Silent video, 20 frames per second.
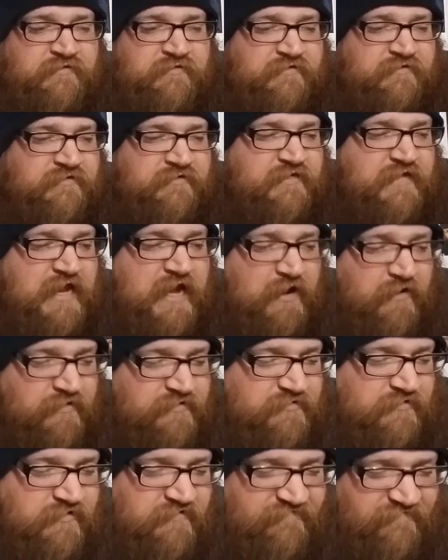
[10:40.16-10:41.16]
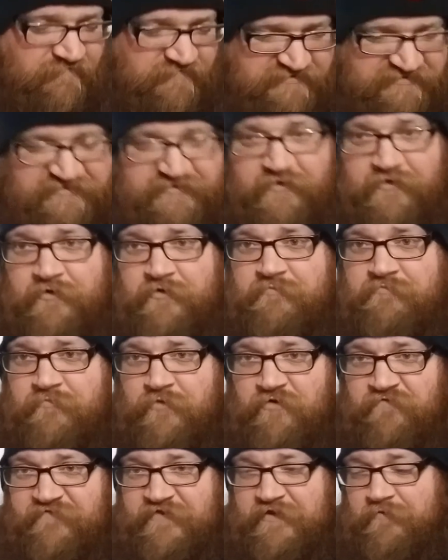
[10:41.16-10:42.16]
character from a certain
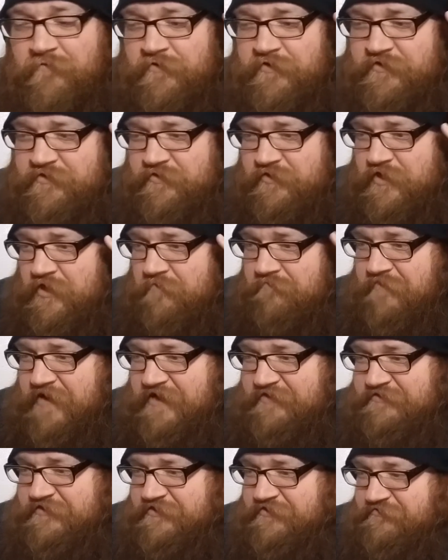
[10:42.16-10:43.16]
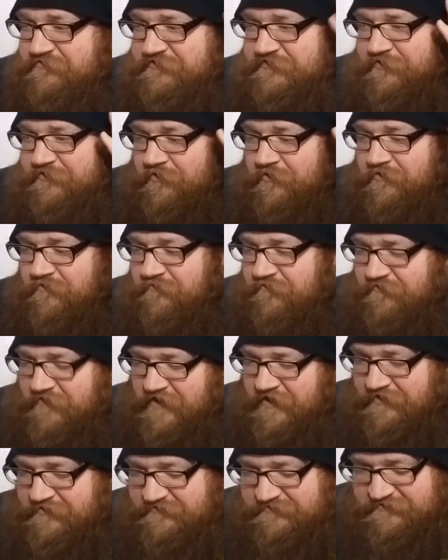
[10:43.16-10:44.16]
movie wanting to come back to do certain
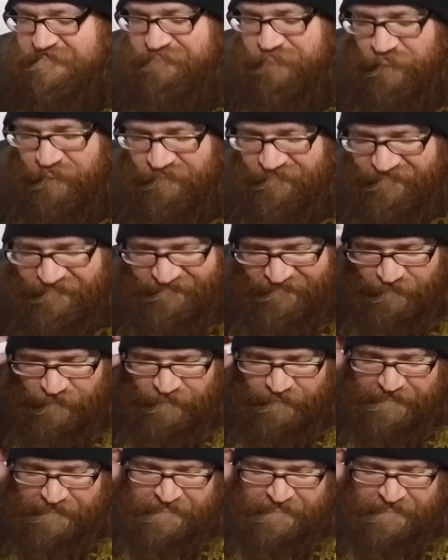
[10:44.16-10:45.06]
things, por favor.